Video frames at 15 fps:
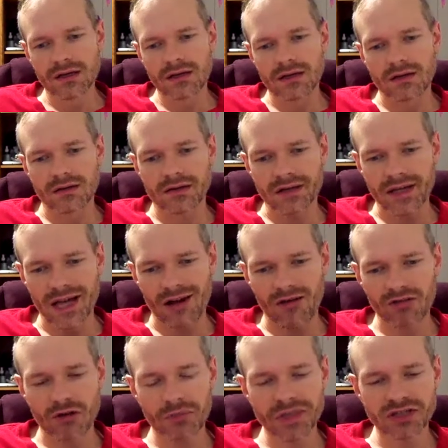okay, how
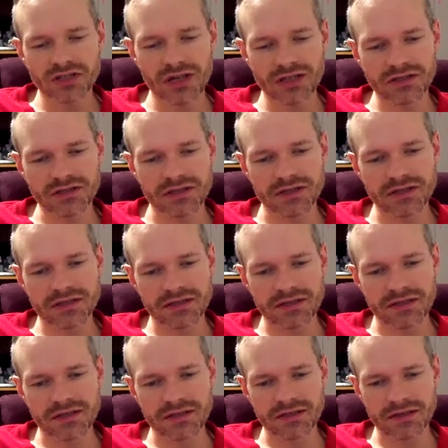I'm going to be judging this
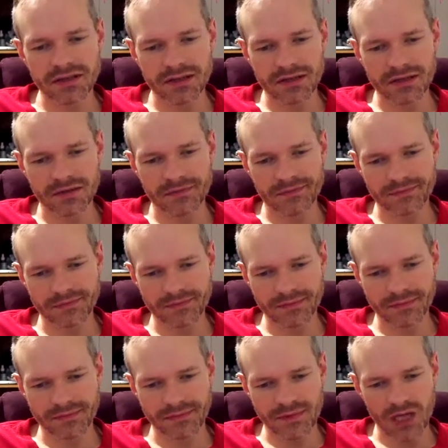is
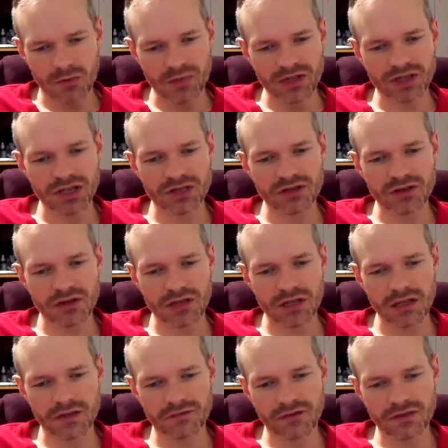I'll be judging on
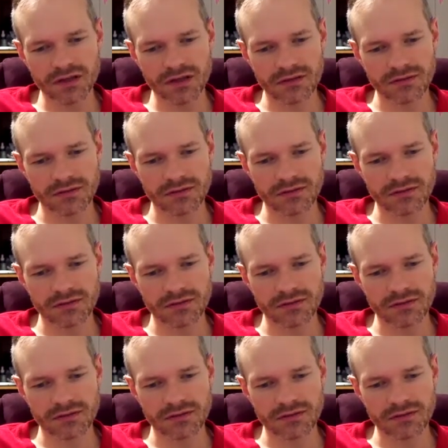comfort,